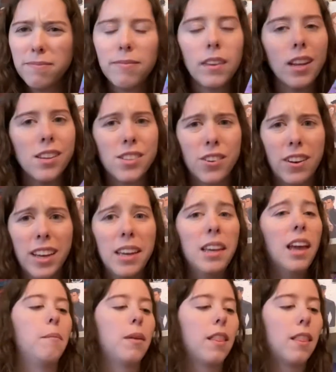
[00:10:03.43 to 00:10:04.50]
Sorry.
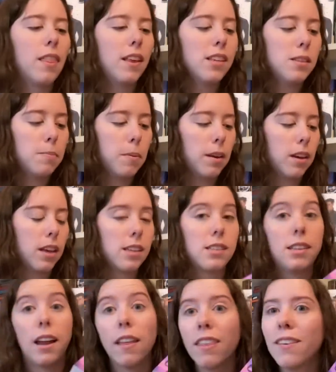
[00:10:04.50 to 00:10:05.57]
This book is
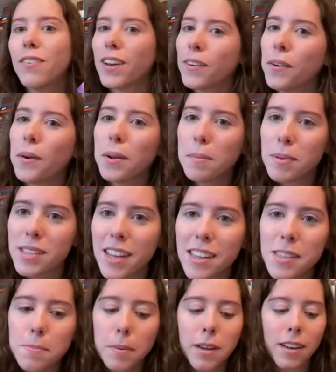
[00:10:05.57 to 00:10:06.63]
another Victorian
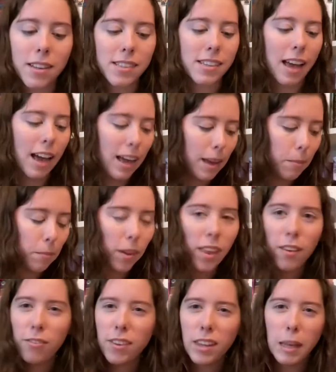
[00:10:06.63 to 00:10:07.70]
Presents books. I'm really
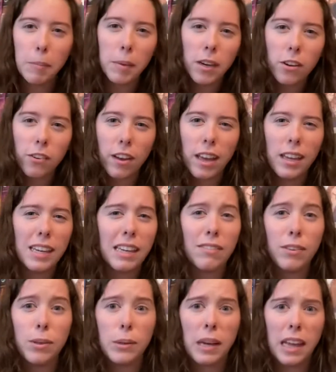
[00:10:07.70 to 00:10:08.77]
feeling middle grade,
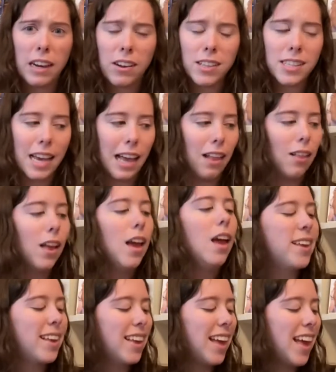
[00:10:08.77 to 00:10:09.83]
if you cannot tell.
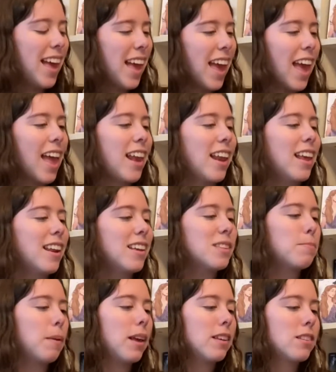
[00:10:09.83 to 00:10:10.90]
And it is
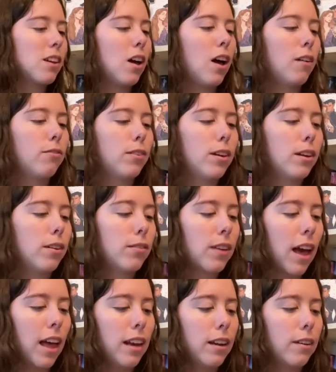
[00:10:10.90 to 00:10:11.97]
based off of
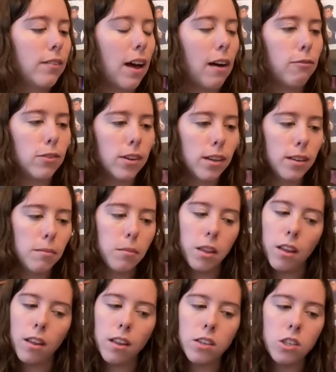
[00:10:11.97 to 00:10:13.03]
kind of African
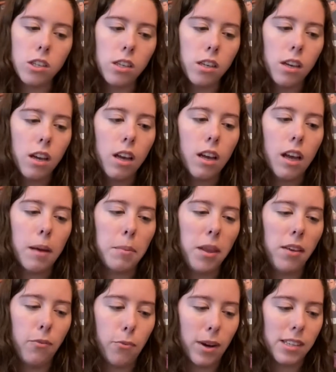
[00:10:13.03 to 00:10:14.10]
mythology. I
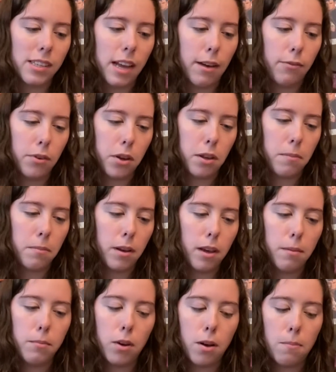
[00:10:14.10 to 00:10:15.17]
believe West African, but
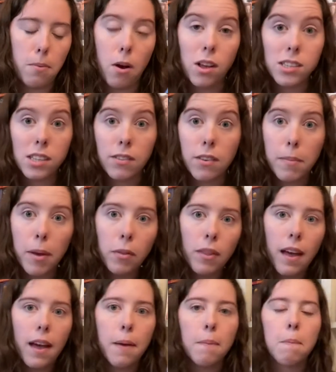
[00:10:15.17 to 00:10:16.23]
I'm not positive about that.